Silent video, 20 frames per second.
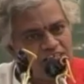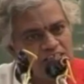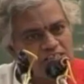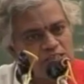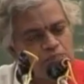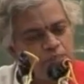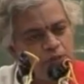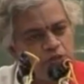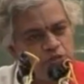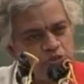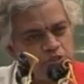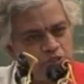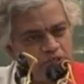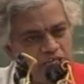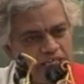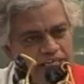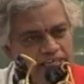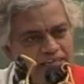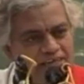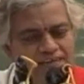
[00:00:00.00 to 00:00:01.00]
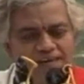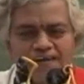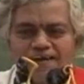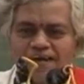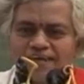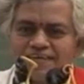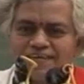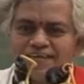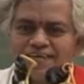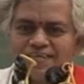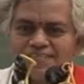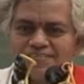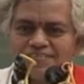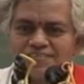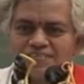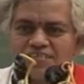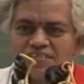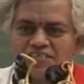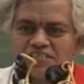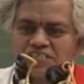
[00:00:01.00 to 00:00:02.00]
spiritually. And
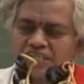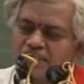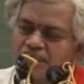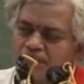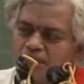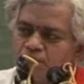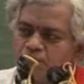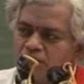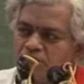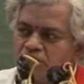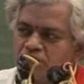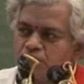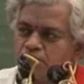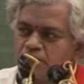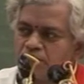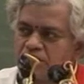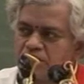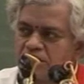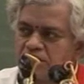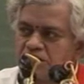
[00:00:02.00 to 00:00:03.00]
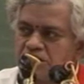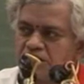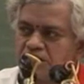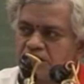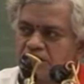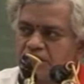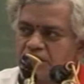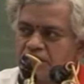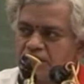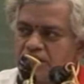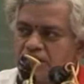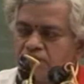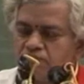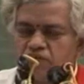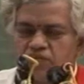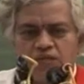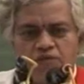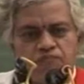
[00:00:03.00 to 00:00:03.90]
hence, Shankara Bhagavat Padacharya in the very